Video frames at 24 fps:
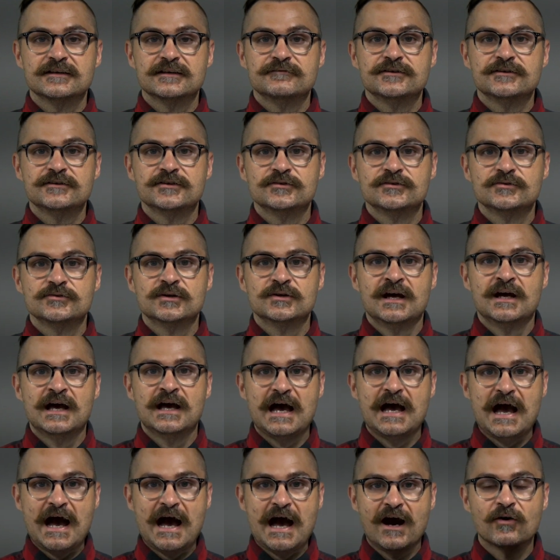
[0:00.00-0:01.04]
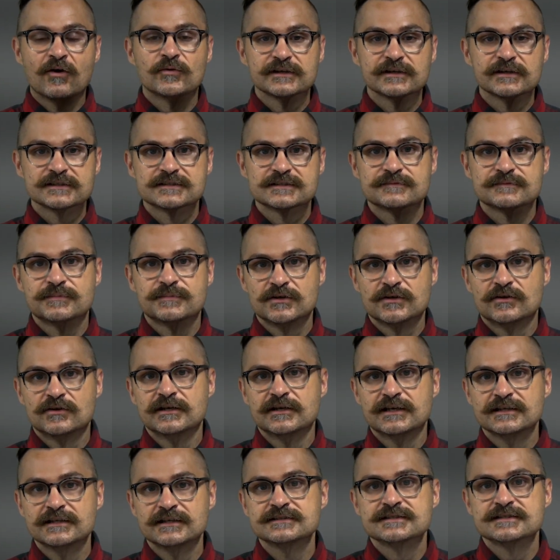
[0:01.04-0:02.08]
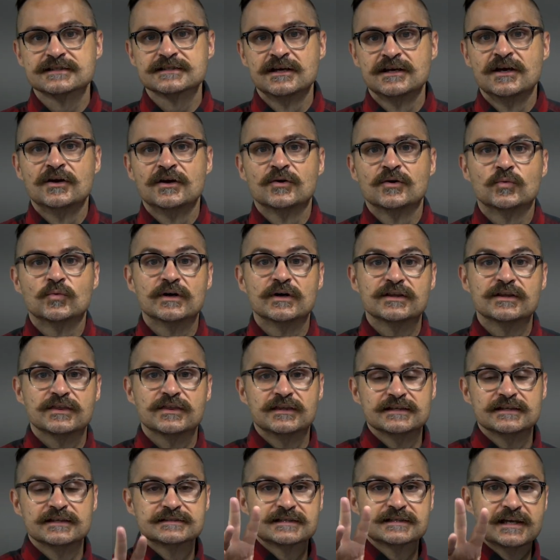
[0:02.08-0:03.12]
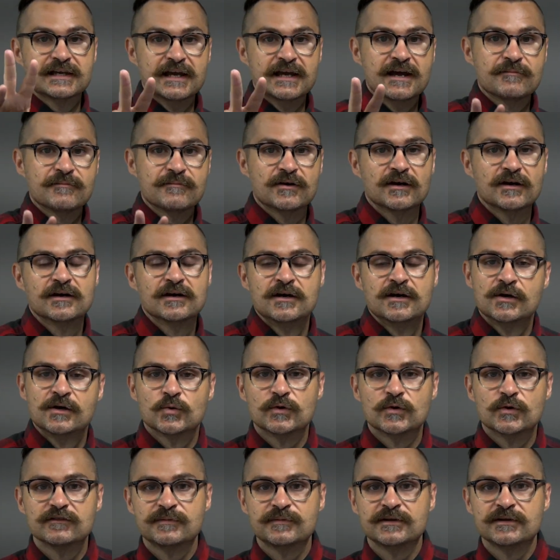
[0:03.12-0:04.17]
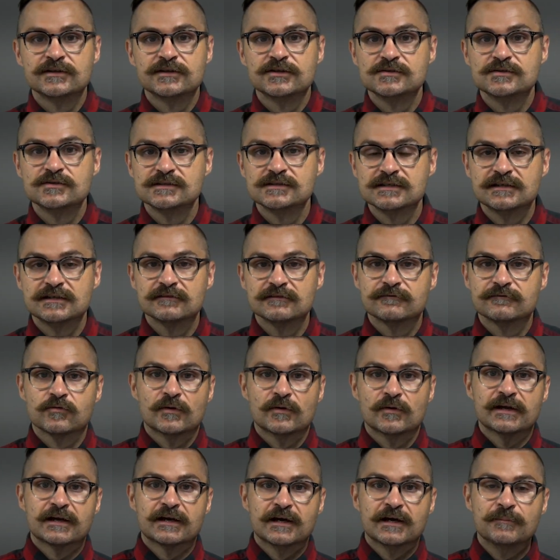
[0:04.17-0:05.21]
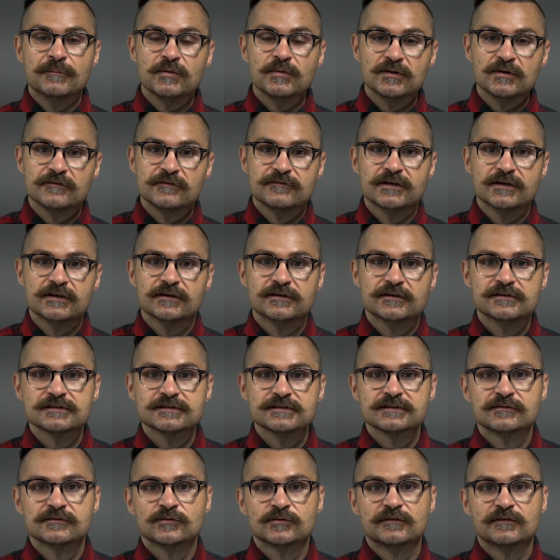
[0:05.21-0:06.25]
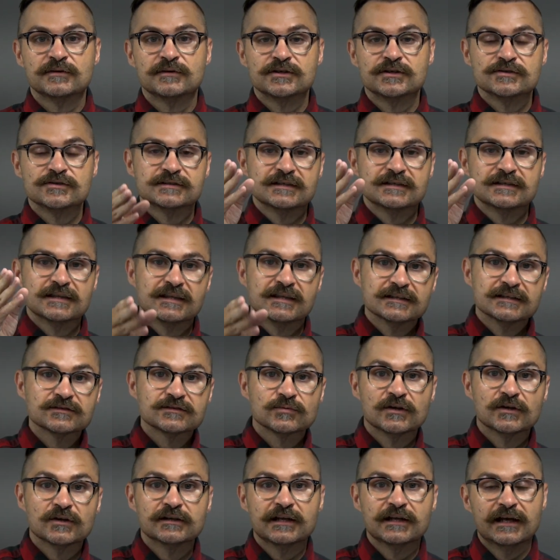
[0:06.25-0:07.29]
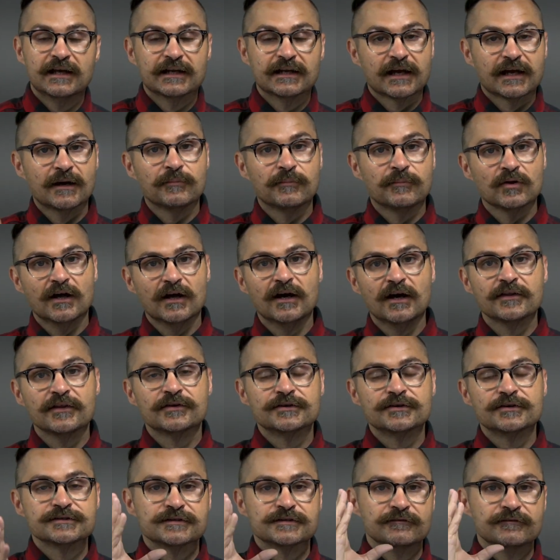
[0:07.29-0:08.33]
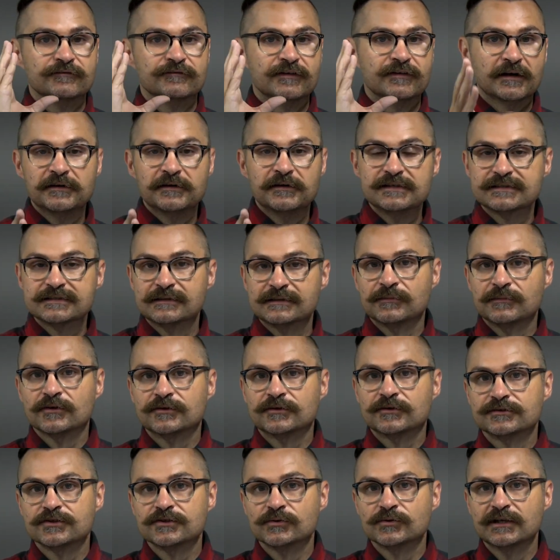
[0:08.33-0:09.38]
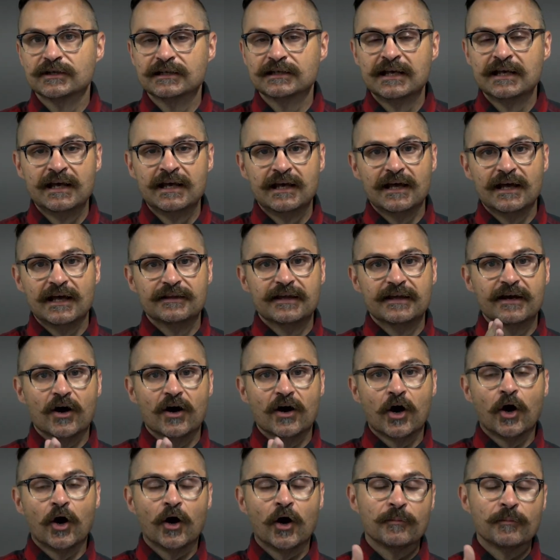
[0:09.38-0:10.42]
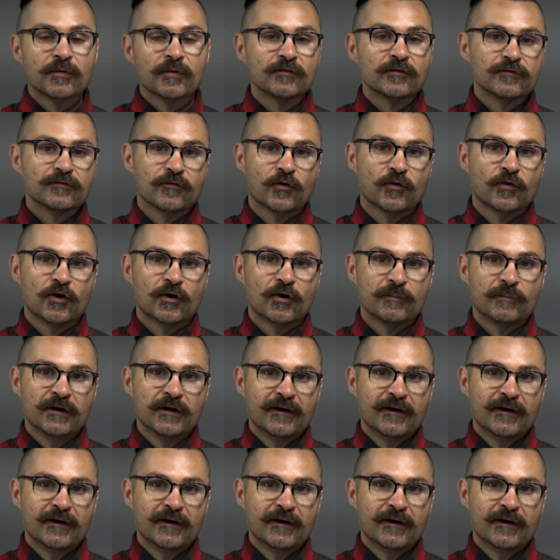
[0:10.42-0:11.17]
you our experience with this camera. We've been using it for a couple of years. We've been using this one and a couple others very similar to it, and they all perform